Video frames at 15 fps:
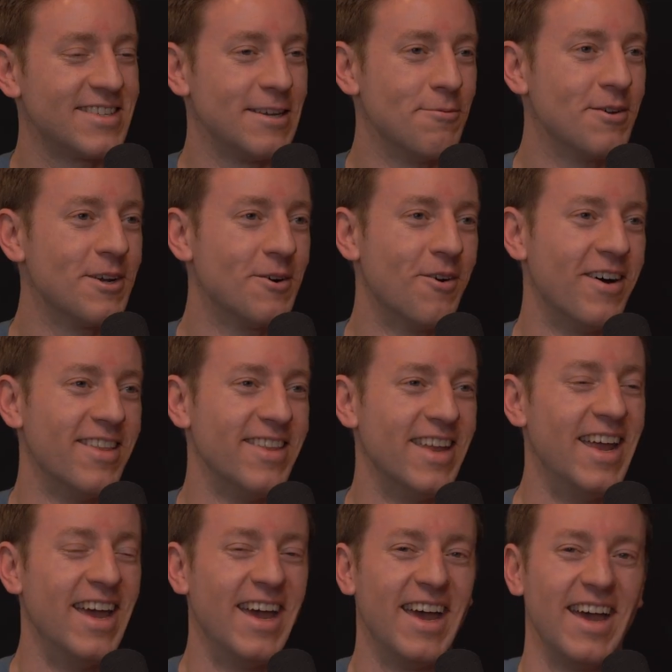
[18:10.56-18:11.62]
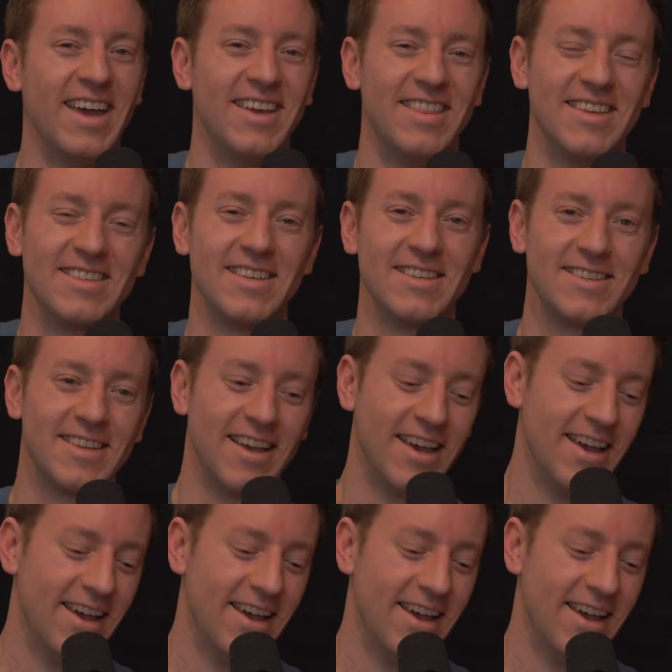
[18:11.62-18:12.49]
similar one that this is